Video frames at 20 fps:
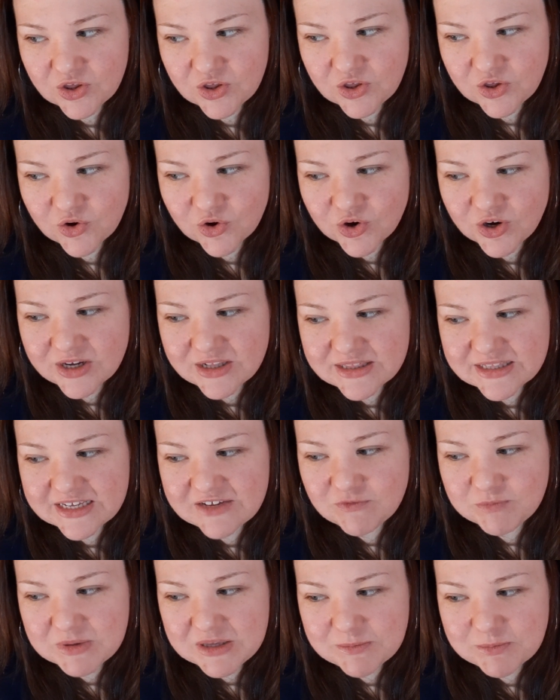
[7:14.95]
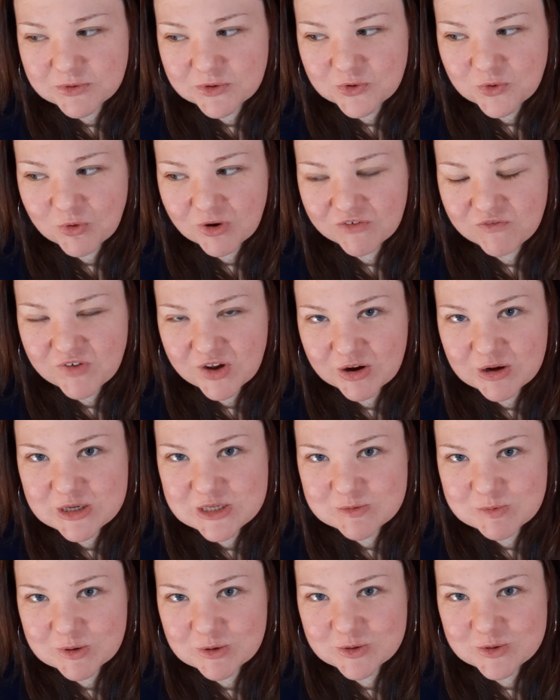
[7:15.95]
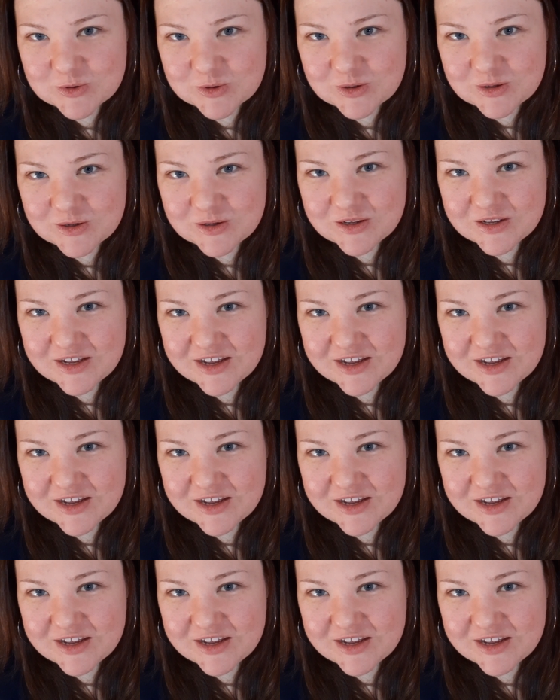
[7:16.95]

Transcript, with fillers: you're gonna leave people who are very spiritual.